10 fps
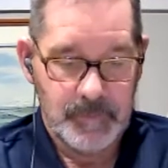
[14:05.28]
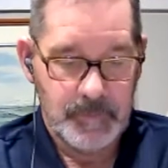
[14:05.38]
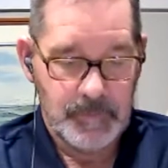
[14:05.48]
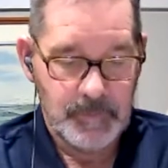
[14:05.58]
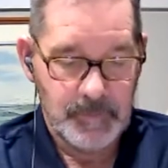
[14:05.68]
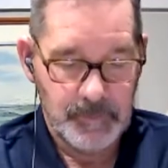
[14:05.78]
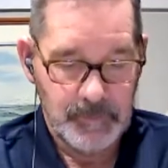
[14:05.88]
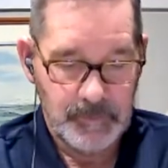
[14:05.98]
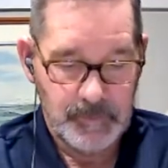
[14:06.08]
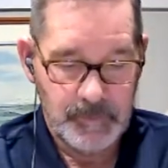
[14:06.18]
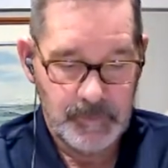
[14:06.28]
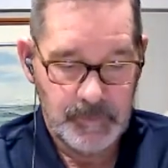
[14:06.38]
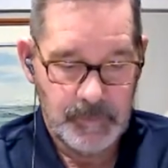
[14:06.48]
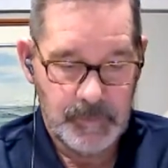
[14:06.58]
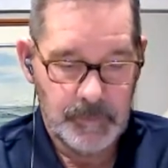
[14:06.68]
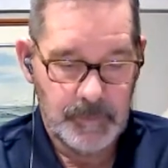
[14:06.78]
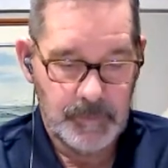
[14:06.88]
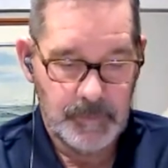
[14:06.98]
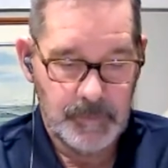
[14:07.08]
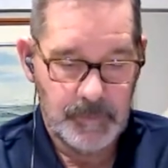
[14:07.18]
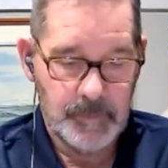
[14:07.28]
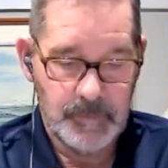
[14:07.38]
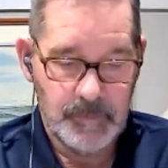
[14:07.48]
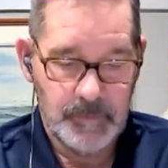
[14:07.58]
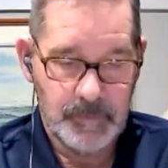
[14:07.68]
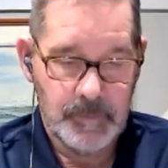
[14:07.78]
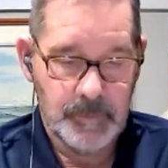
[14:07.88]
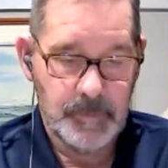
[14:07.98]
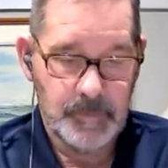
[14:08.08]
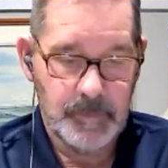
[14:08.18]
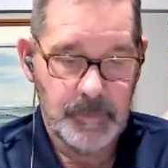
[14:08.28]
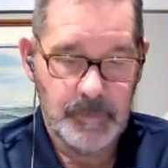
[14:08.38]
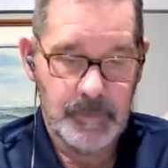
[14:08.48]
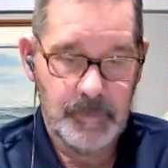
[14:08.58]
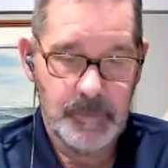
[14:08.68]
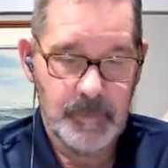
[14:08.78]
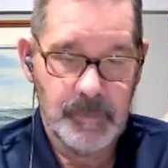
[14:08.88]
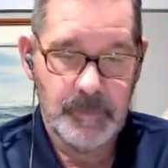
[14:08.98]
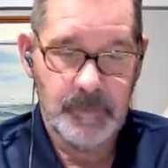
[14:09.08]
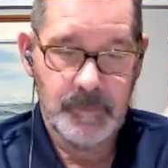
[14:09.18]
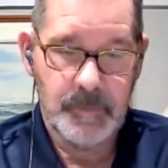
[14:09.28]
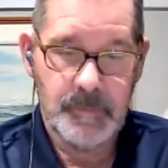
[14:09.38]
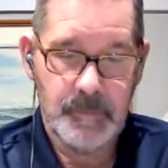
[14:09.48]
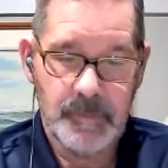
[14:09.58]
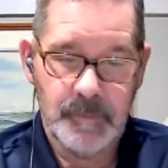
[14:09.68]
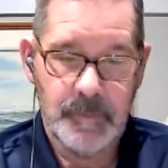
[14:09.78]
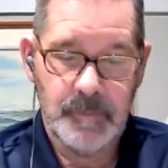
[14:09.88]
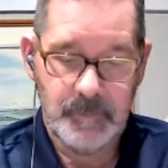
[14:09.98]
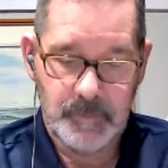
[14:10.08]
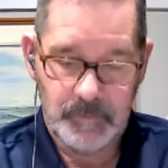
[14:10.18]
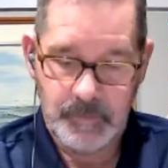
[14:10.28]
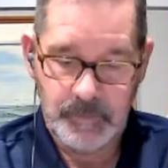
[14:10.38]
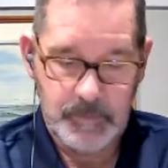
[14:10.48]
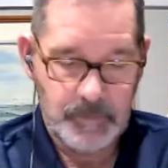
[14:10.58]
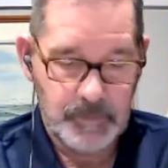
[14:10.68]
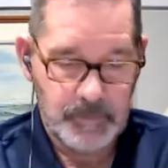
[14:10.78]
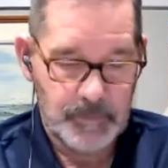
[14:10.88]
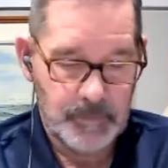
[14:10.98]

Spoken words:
[no speech]